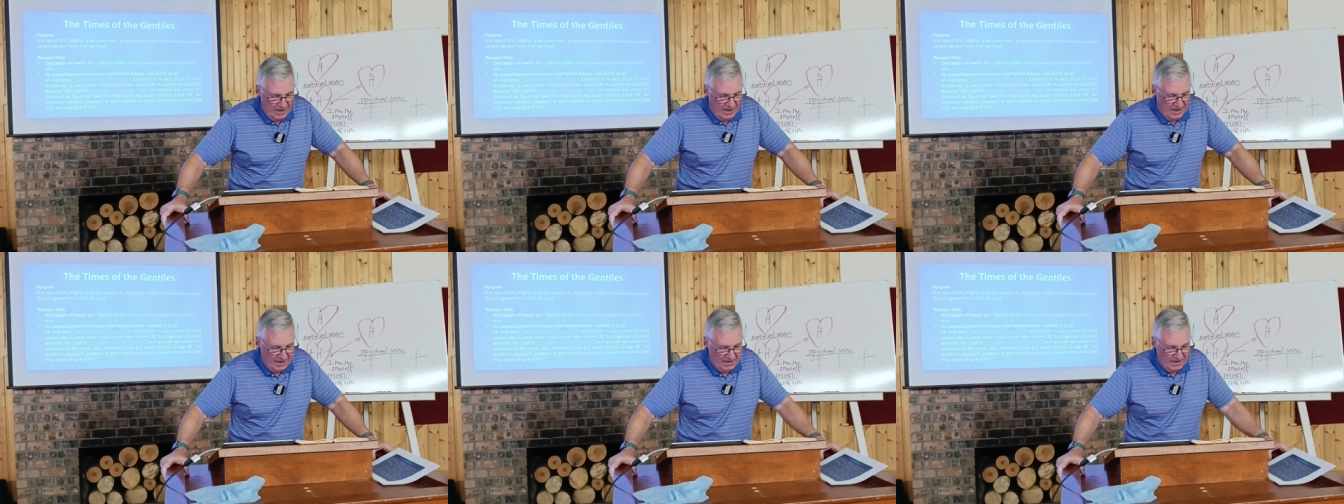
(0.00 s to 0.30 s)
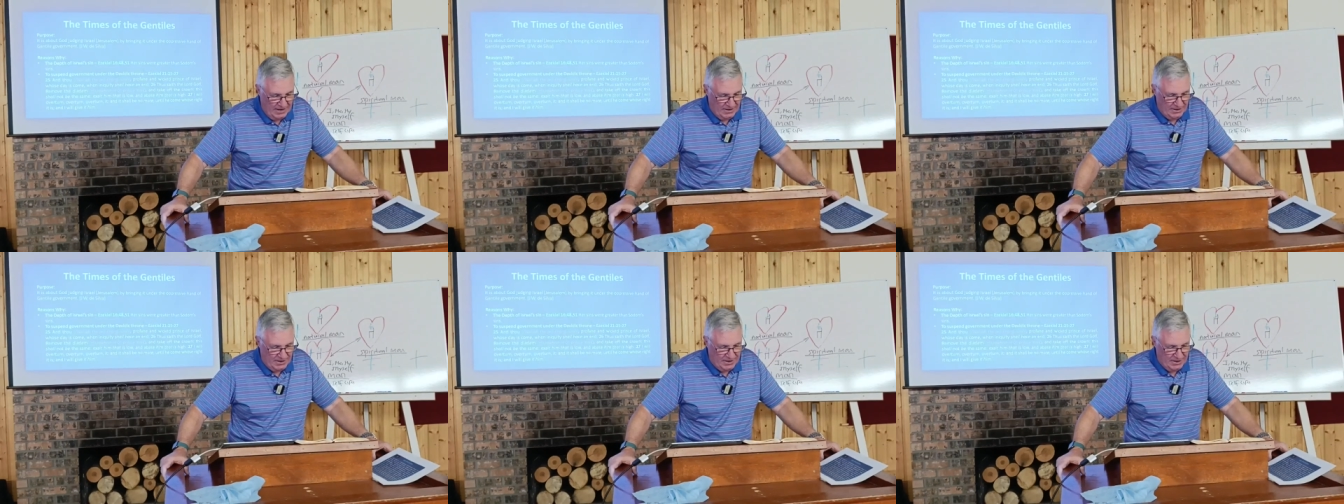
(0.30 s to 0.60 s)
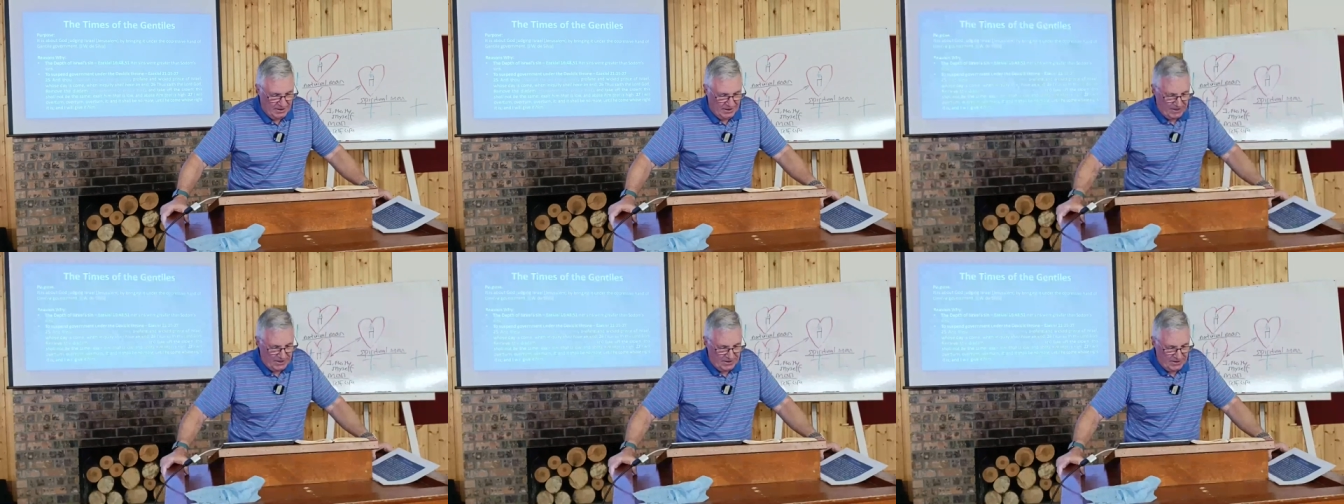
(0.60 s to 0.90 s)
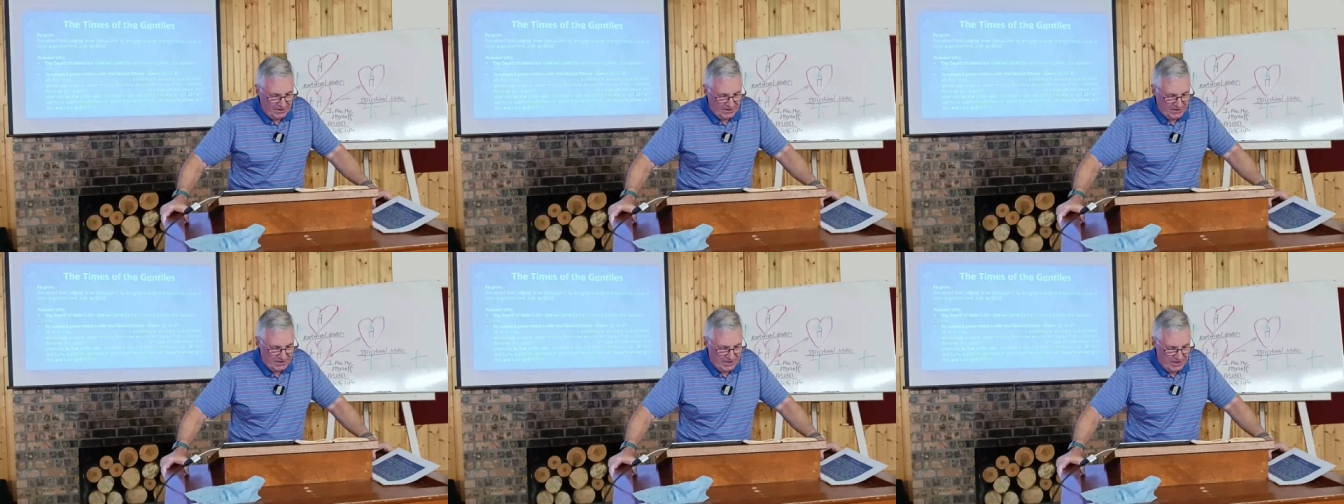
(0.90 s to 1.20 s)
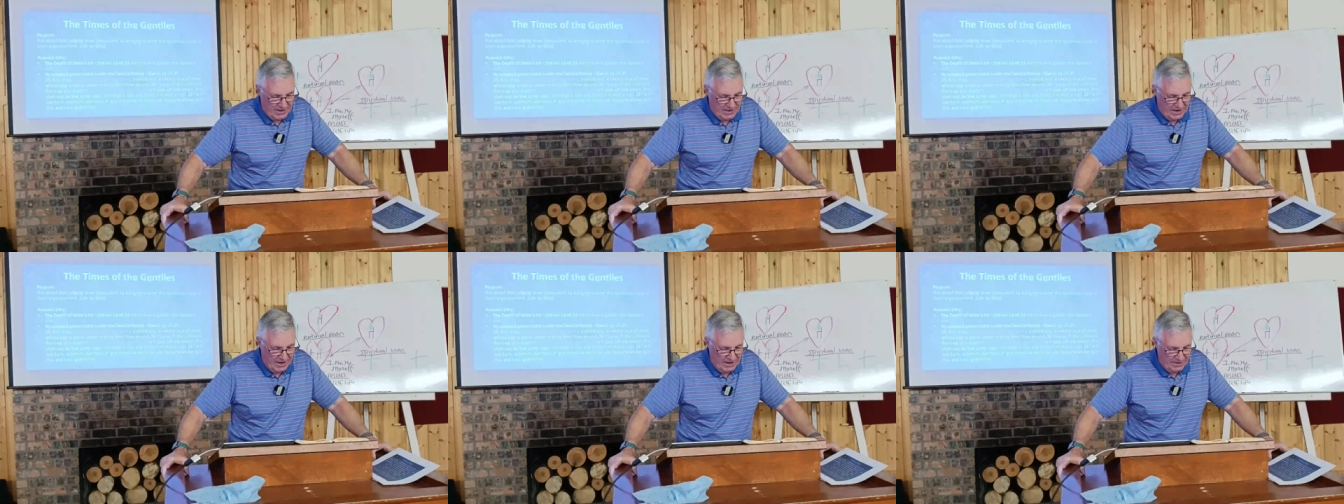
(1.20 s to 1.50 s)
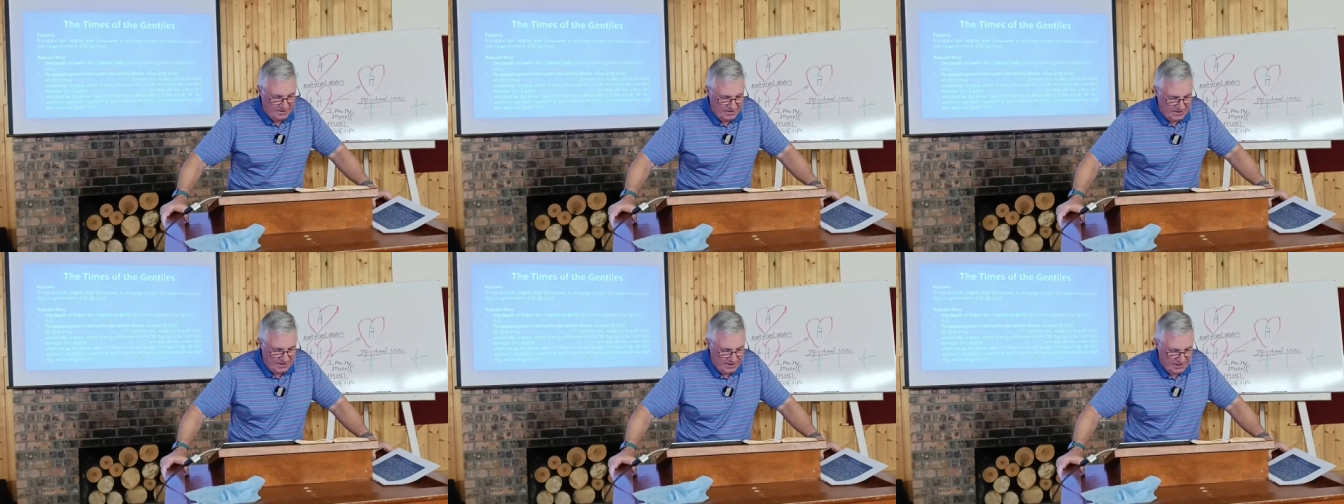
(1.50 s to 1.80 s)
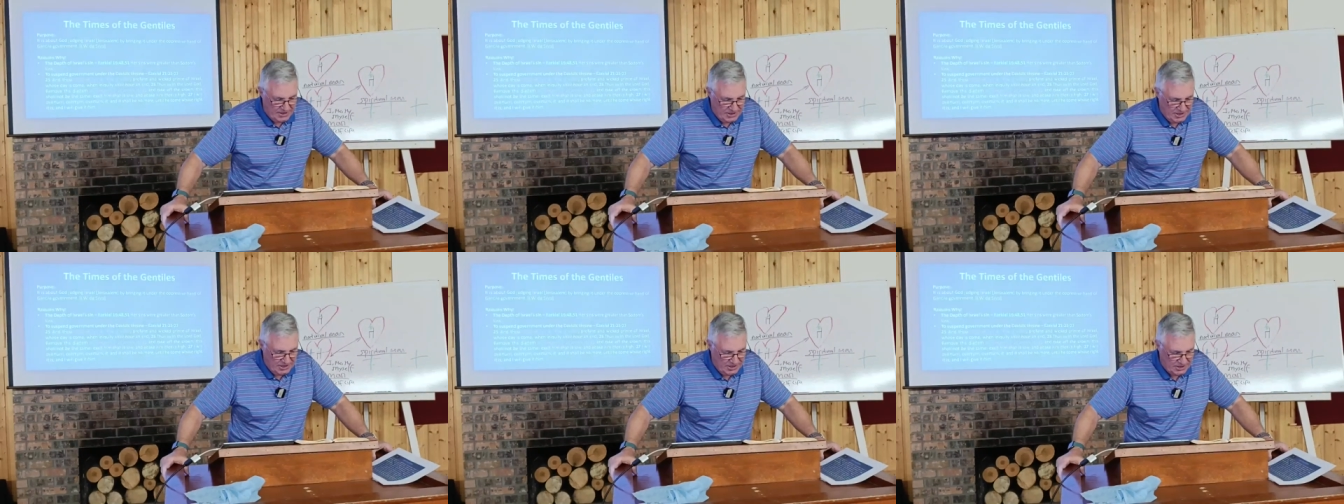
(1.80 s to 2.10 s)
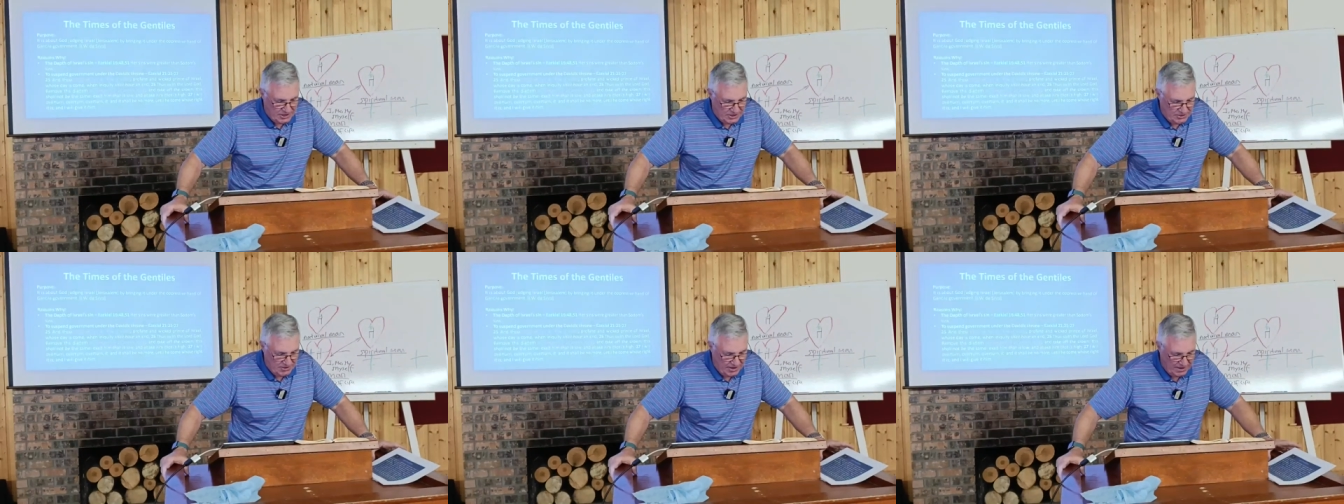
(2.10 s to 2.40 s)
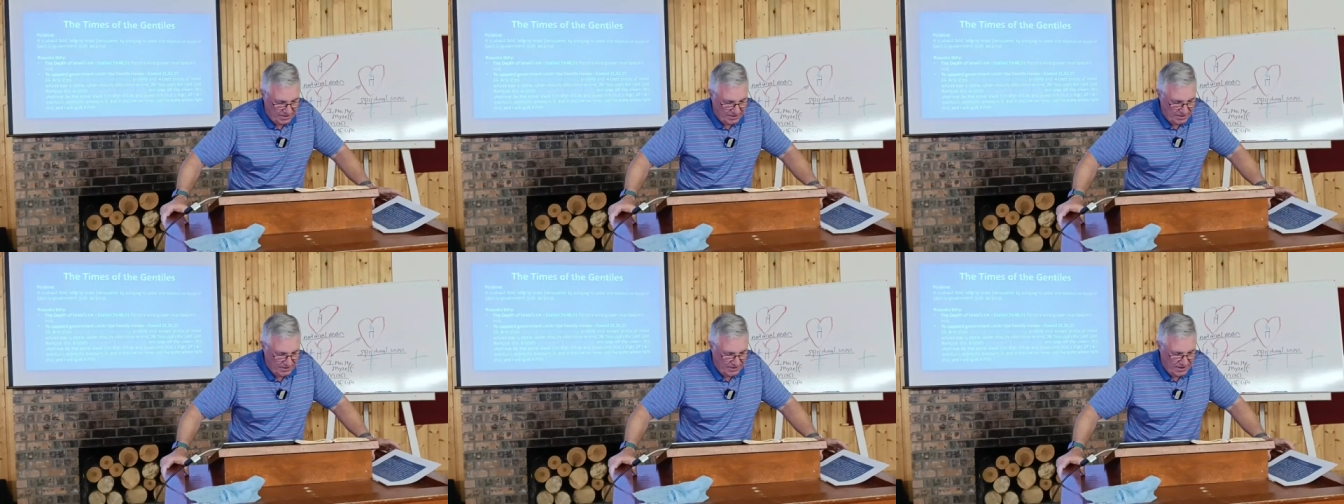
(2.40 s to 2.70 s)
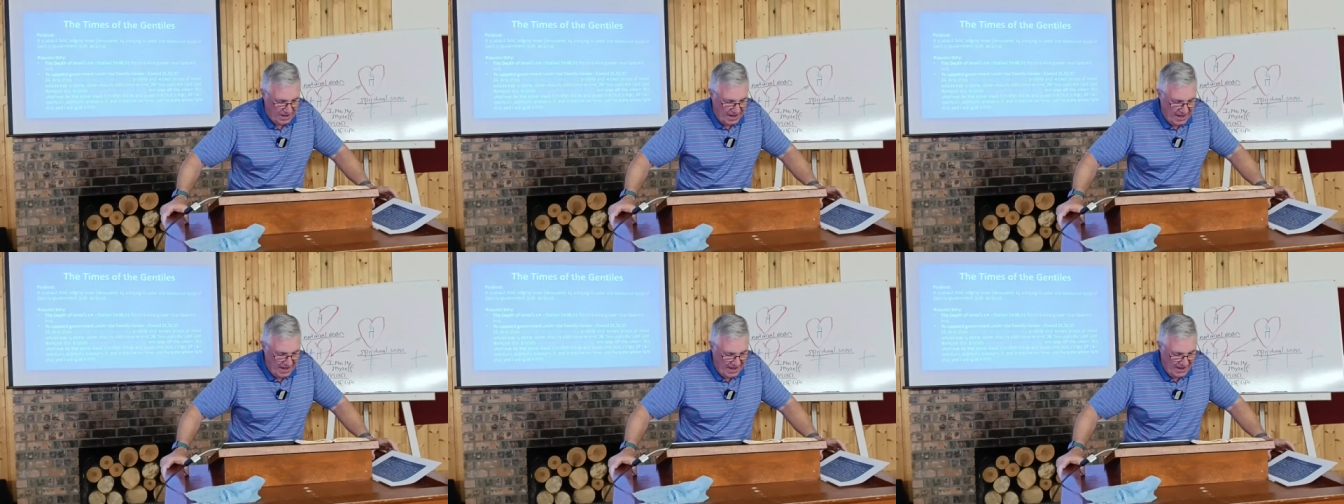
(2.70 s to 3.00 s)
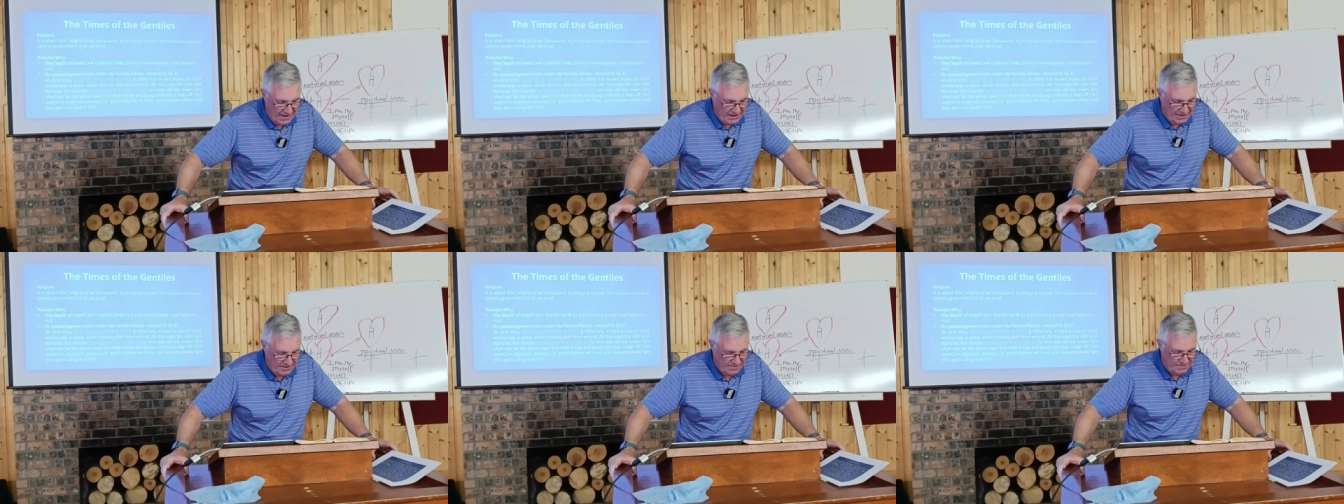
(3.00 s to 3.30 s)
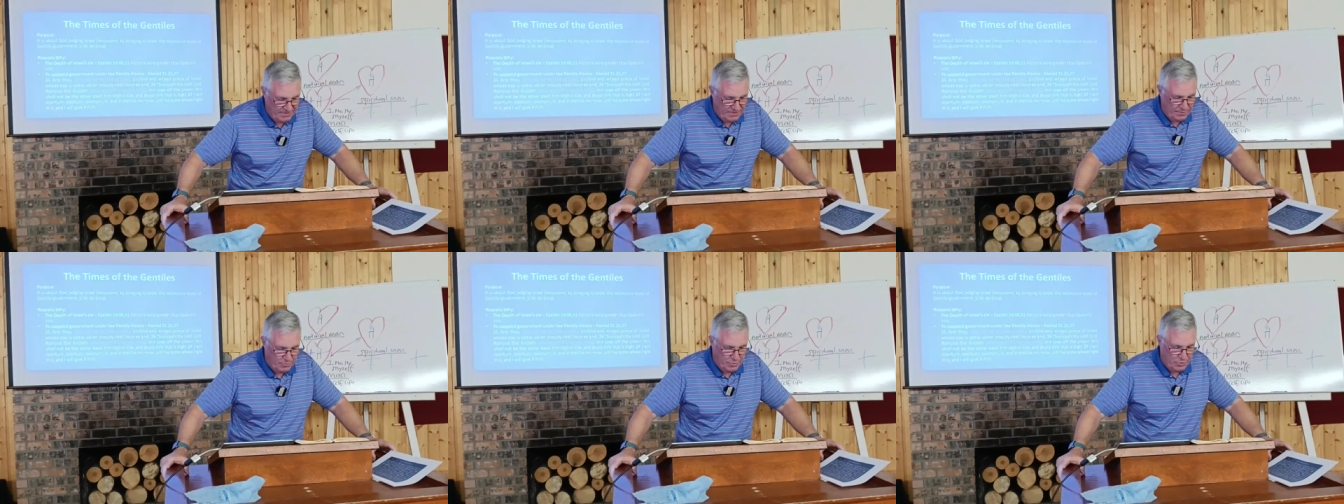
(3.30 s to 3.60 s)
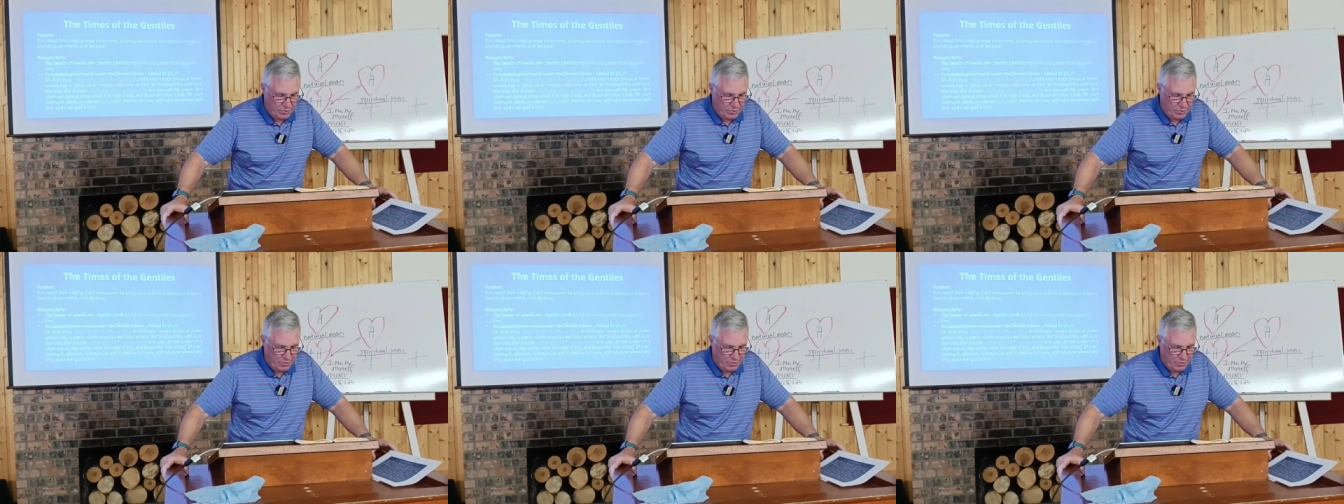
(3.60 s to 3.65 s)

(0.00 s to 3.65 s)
and in her daughters, neither did she strengthen the hand of the